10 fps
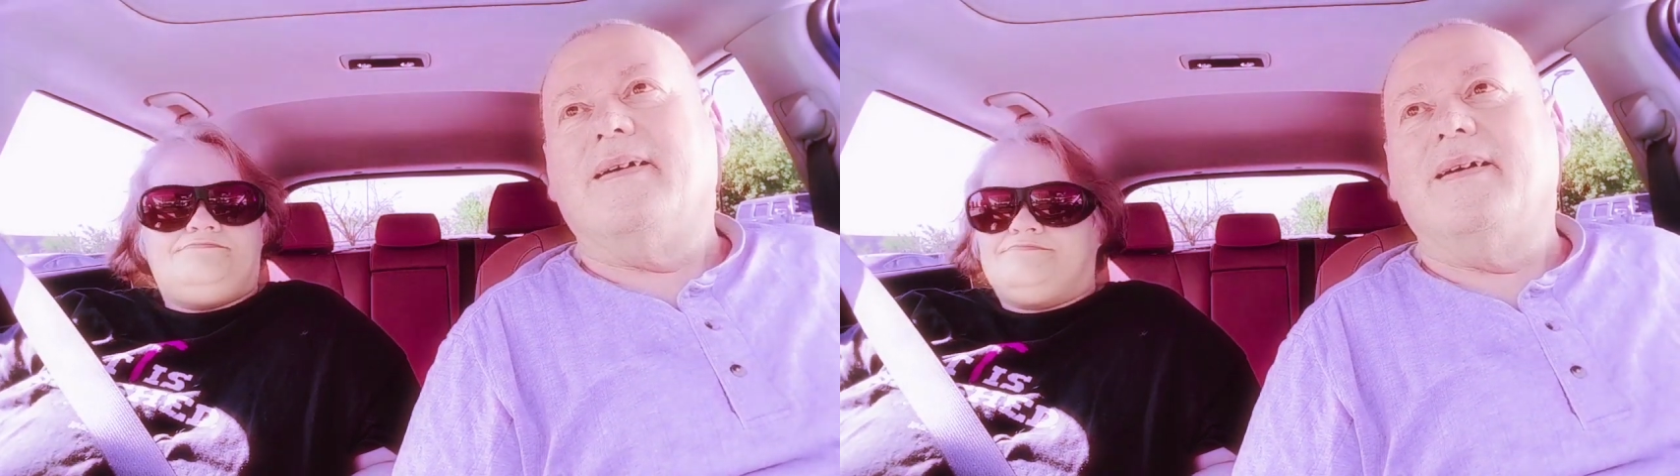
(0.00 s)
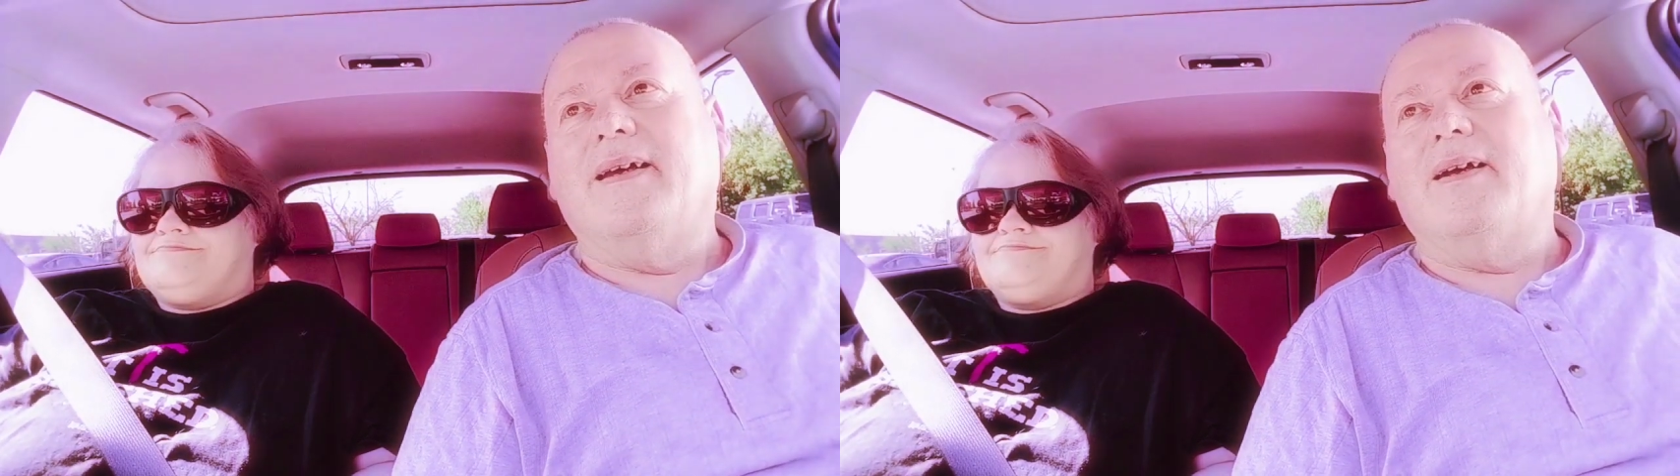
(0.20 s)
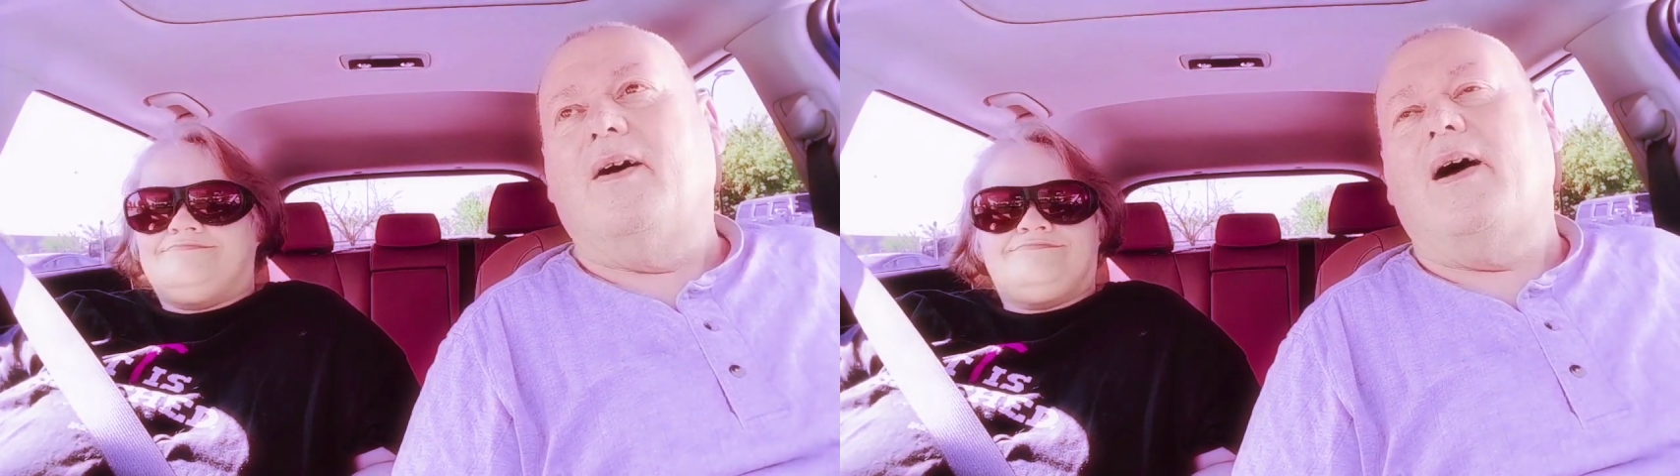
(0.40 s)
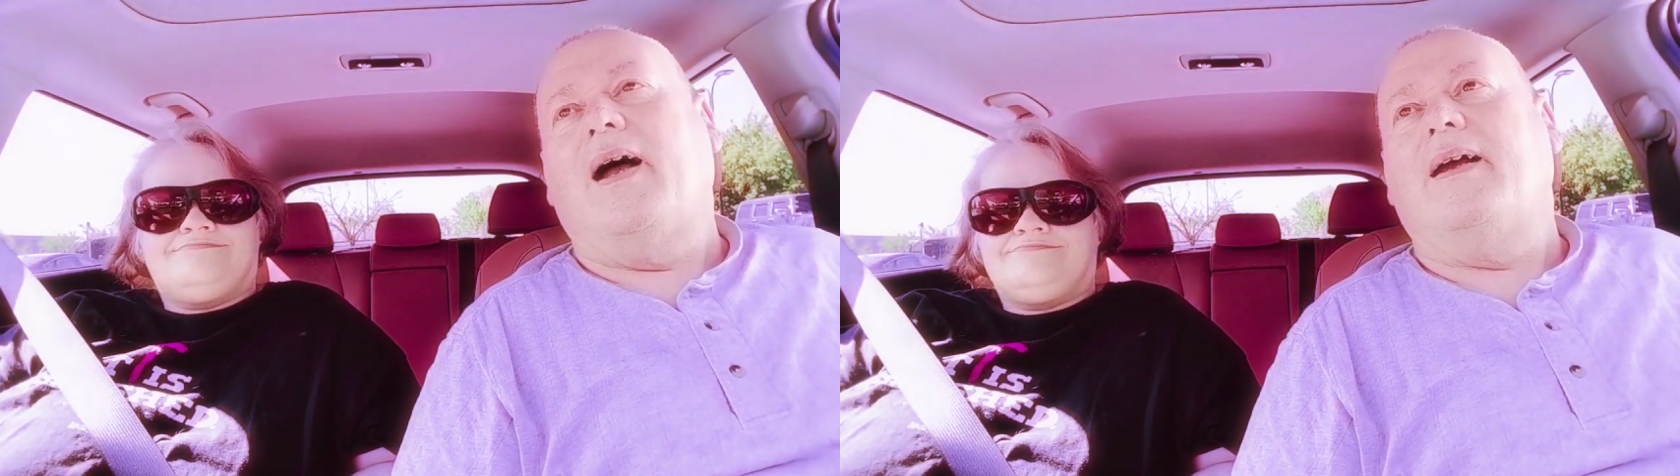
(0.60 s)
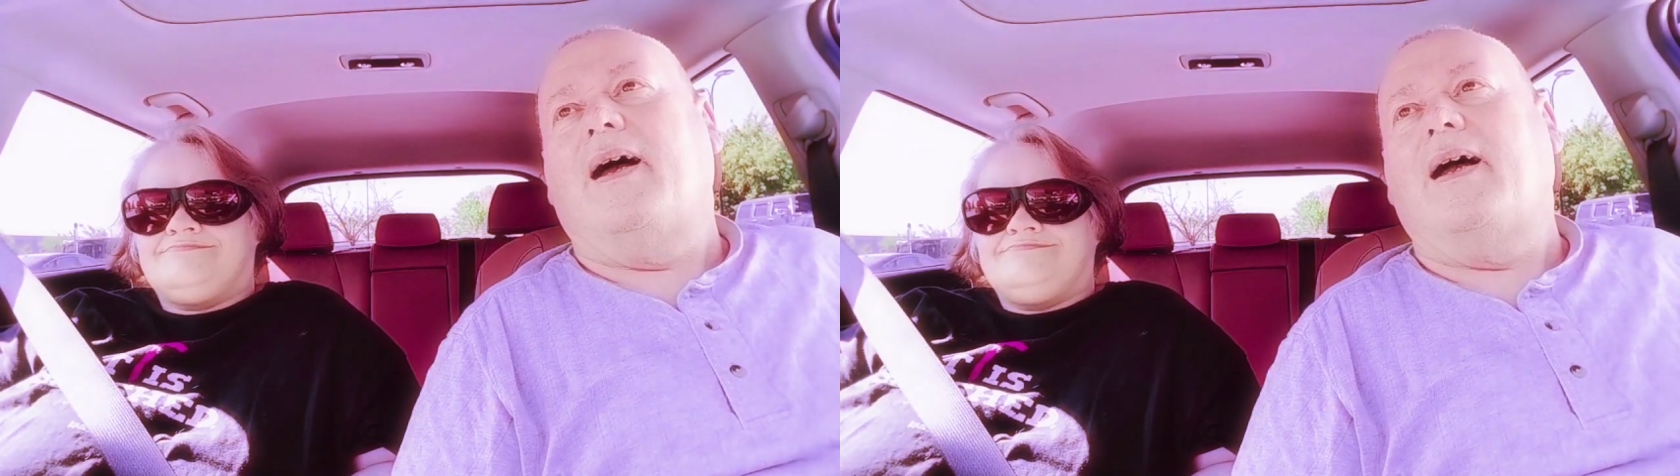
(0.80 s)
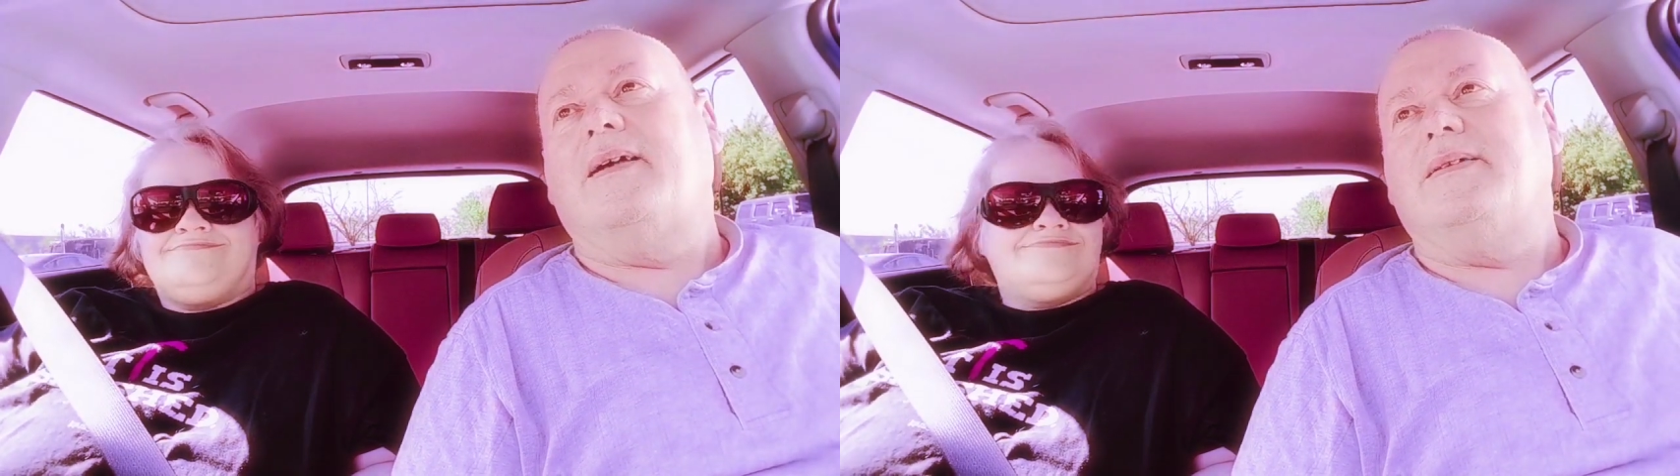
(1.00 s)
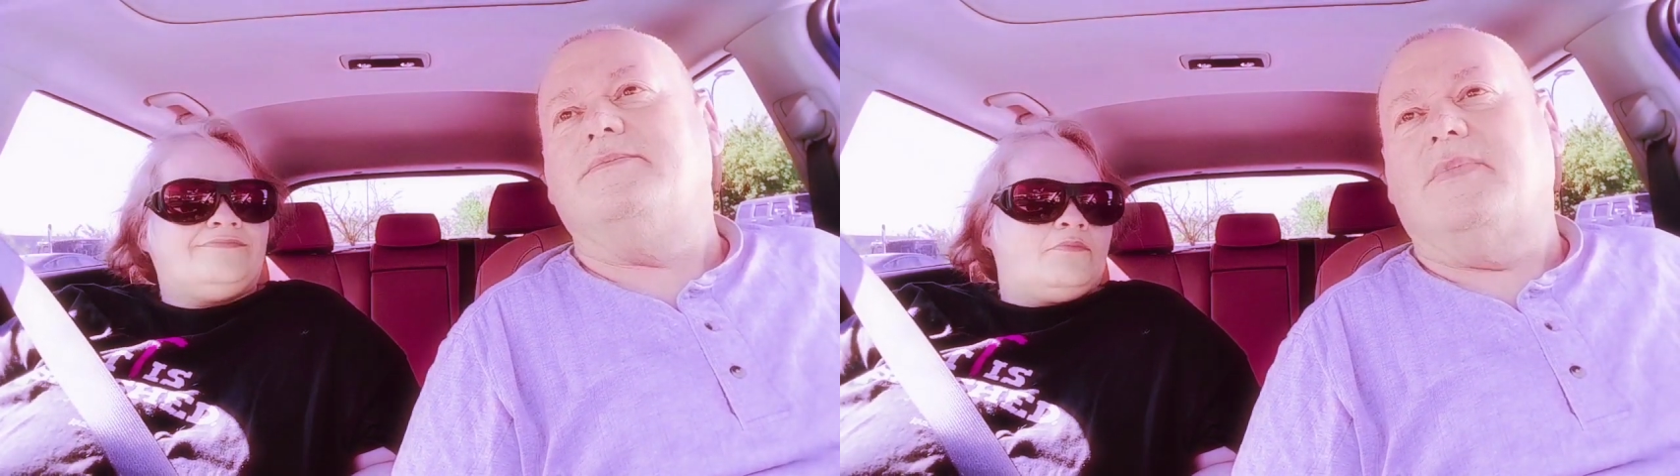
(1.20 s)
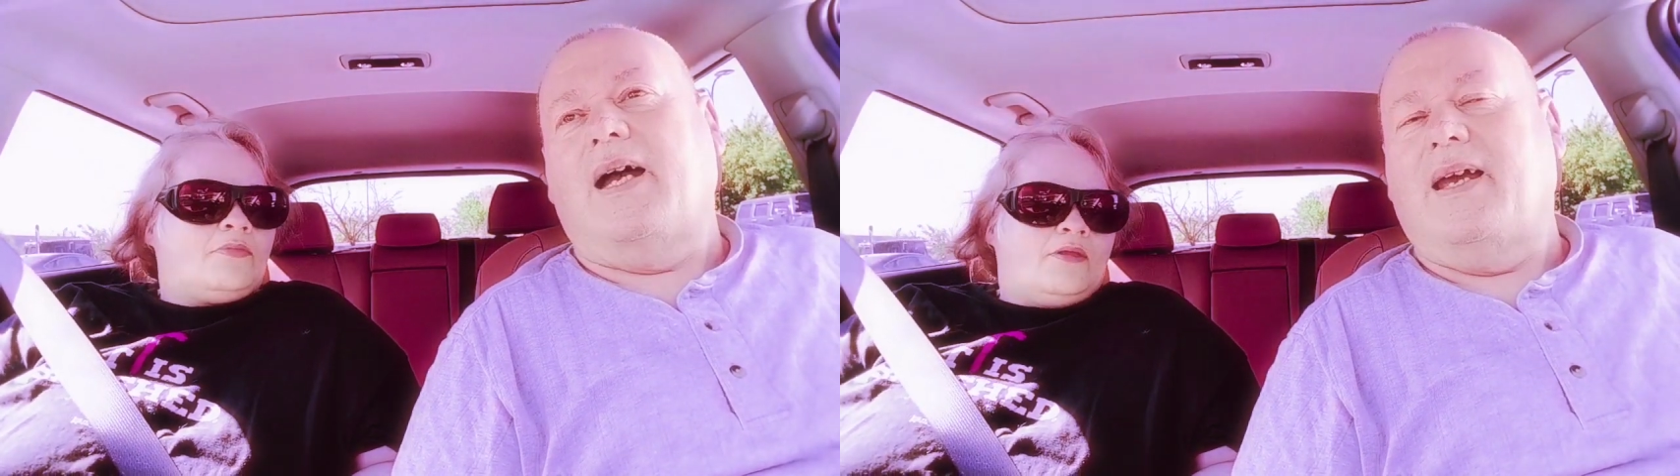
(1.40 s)
You know, I
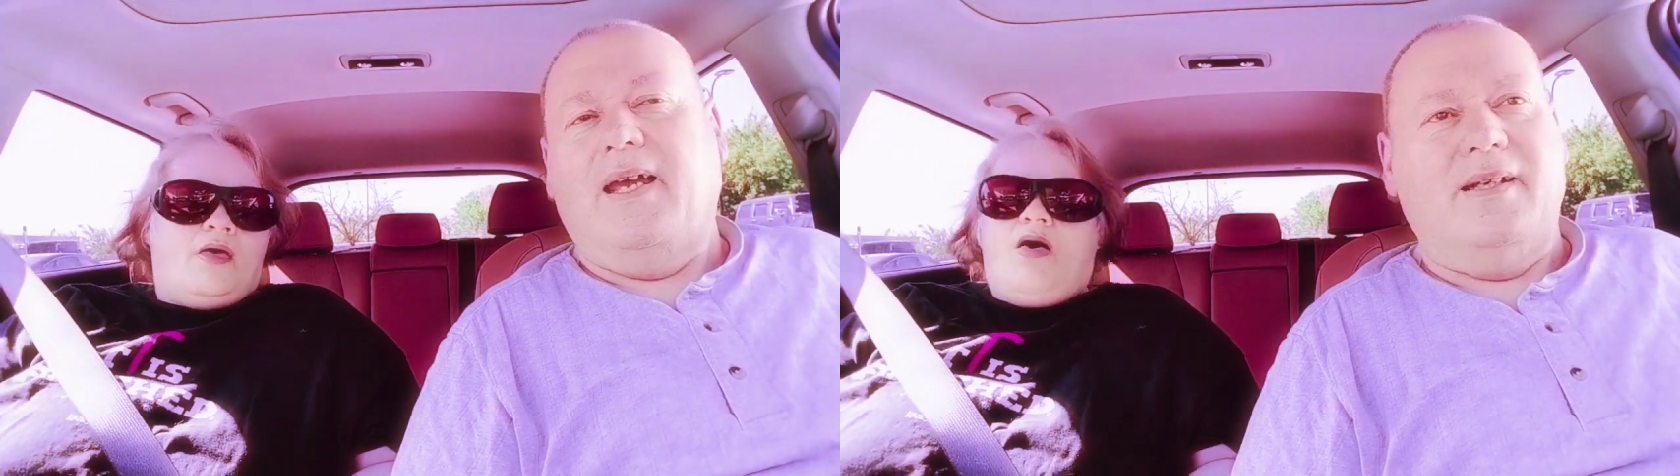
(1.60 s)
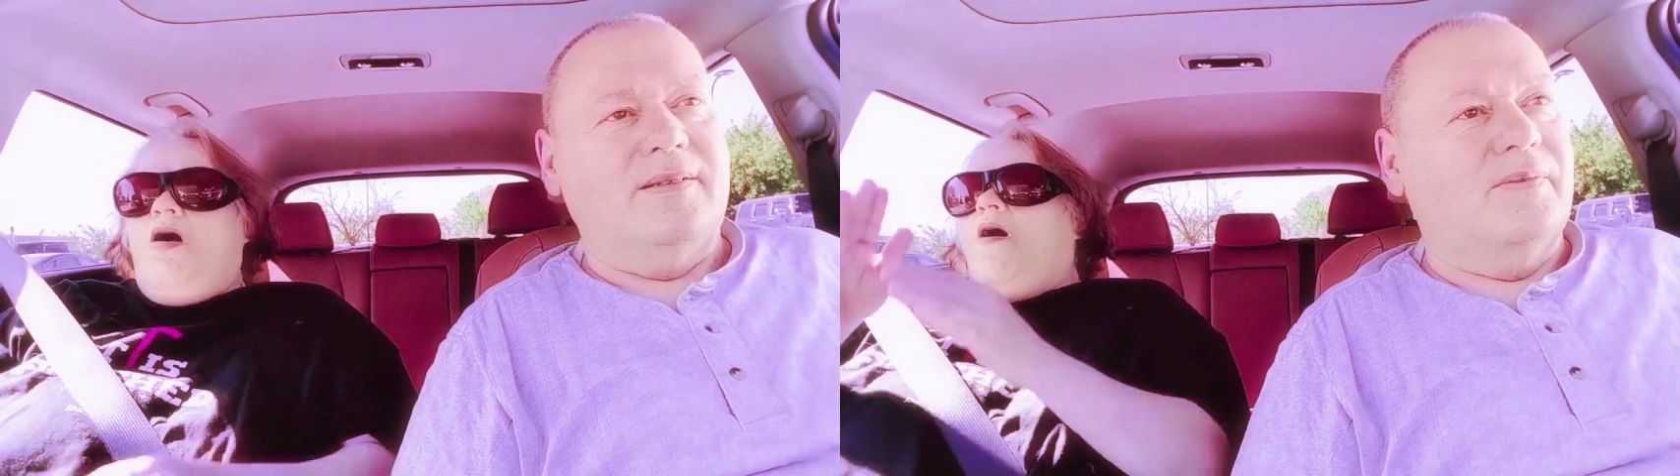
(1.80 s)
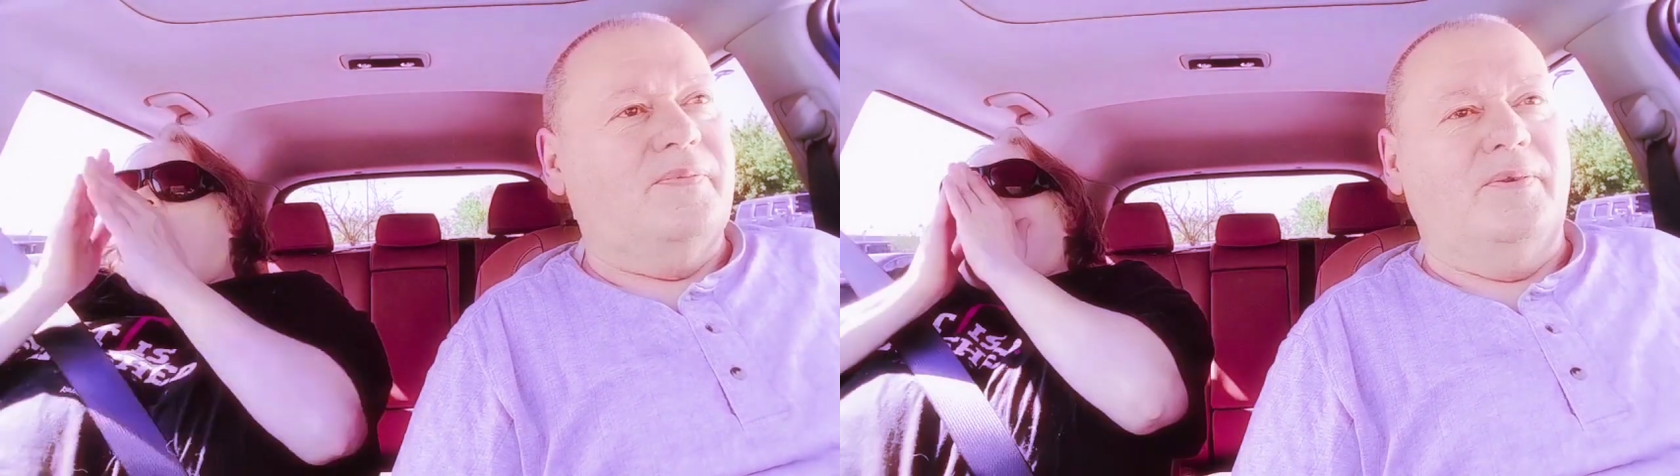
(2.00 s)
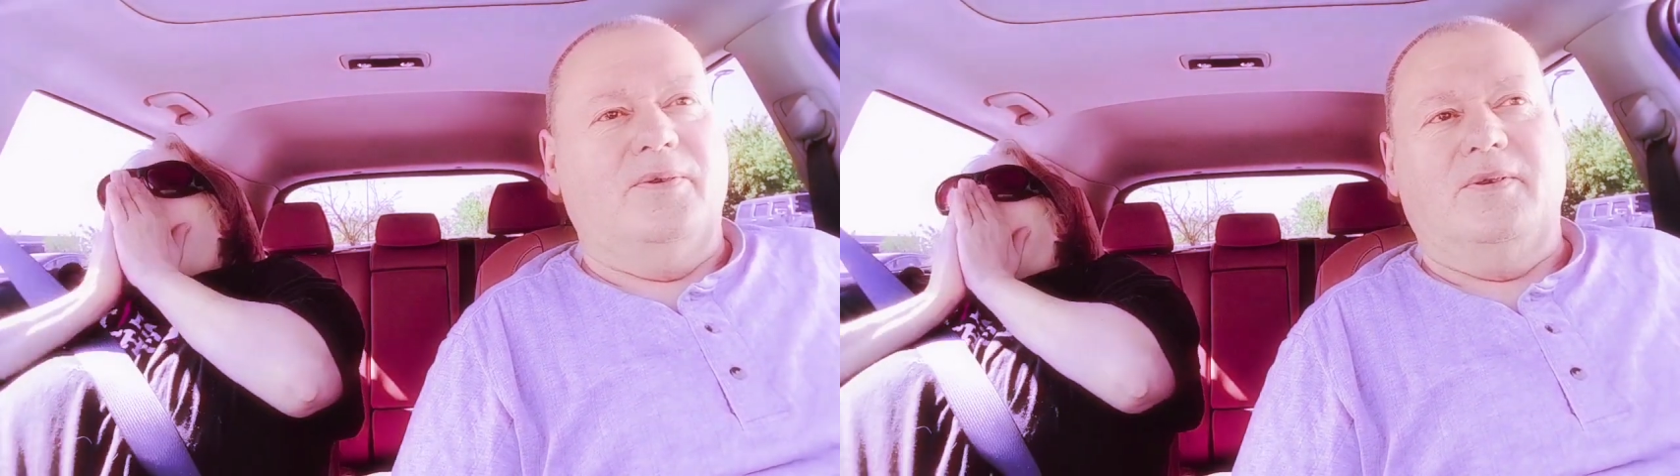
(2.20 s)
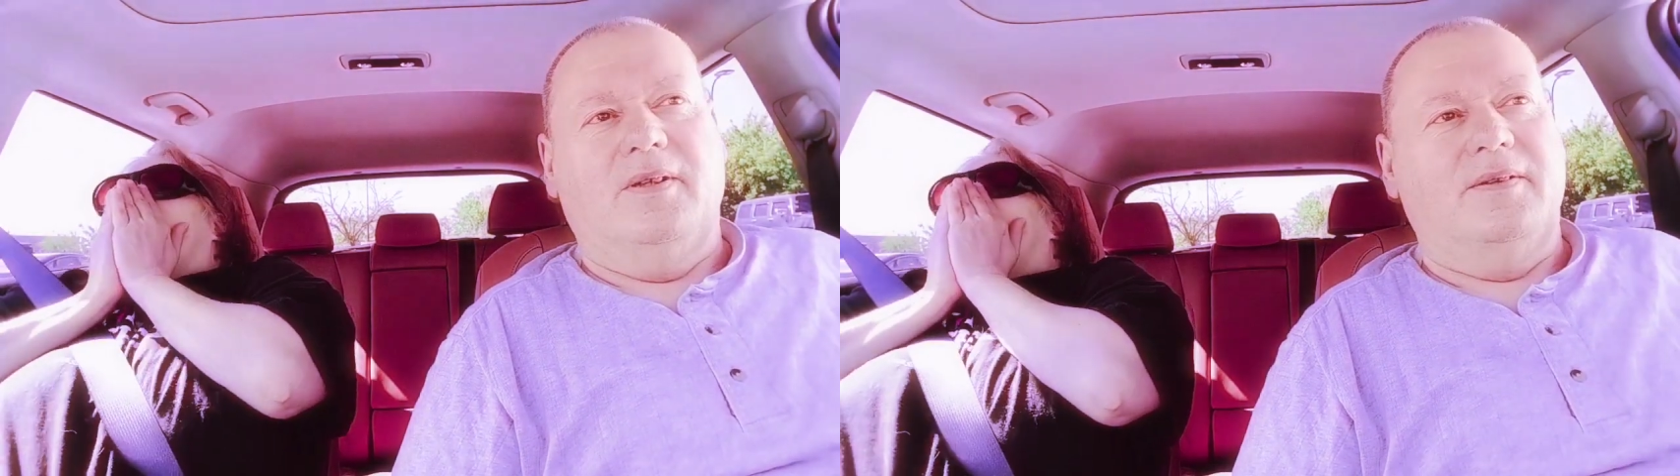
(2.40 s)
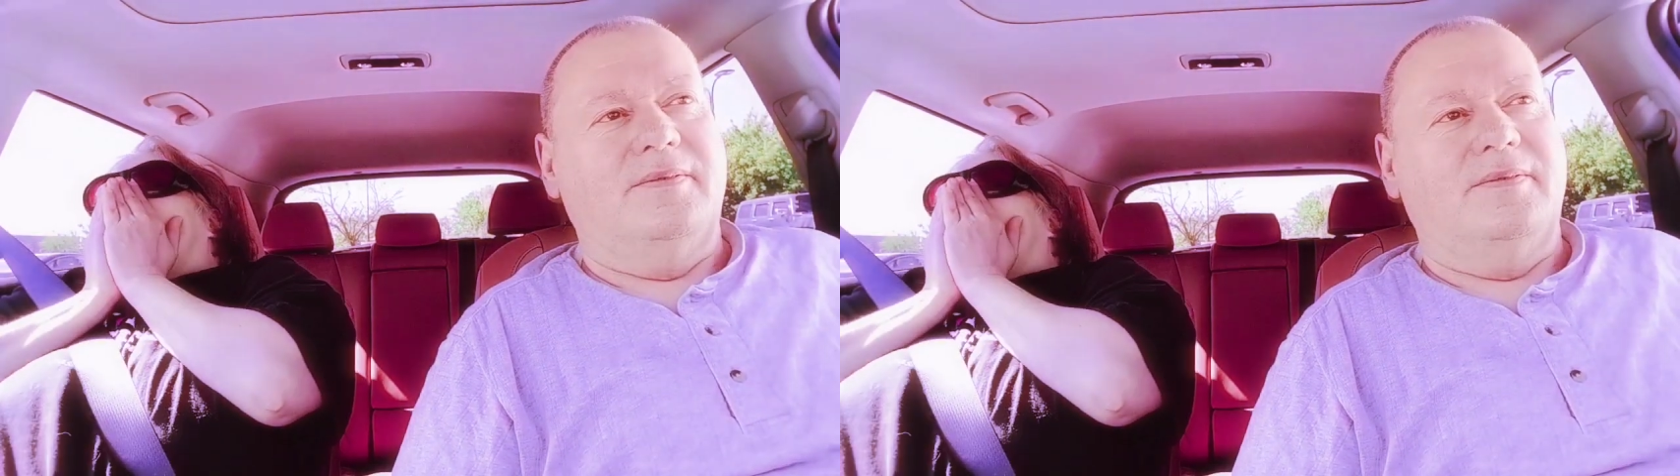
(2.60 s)
hated the food.